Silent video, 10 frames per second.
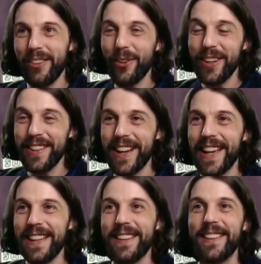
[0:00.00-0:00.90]
he
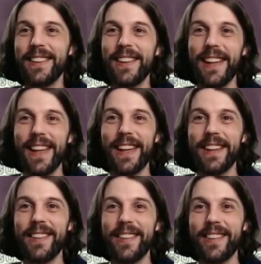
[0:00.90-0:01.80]
died,
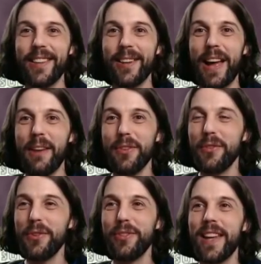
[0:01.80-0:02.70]
and after a
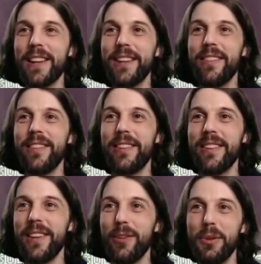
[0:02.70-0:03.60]
few
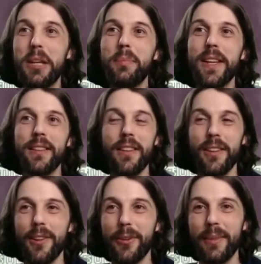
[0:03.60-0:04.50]
seconds, he reappeared in the
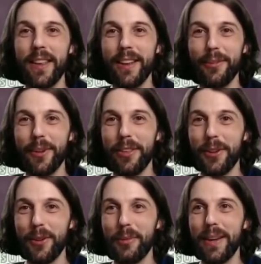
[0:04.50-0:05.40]
clone bay. That's what the
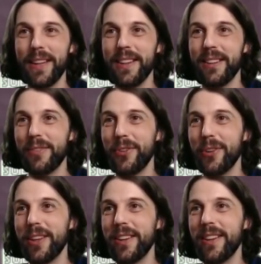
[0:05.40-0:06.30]
clone bay does for
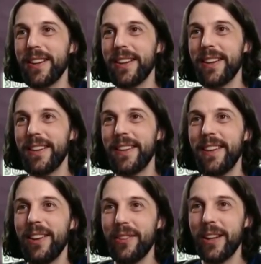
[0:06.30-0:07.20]
you.
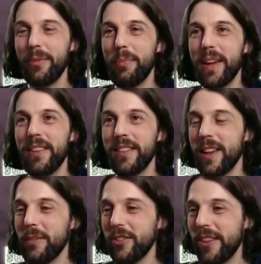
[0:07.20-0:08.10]
So let's repair the
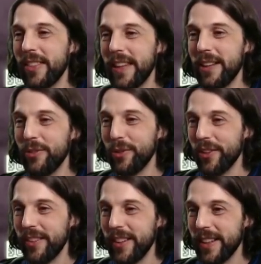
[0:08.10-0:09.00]
damage that the
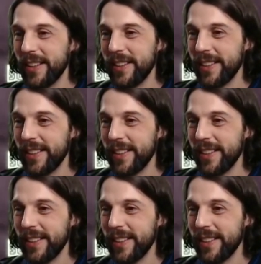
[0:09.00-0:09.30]
intruders did.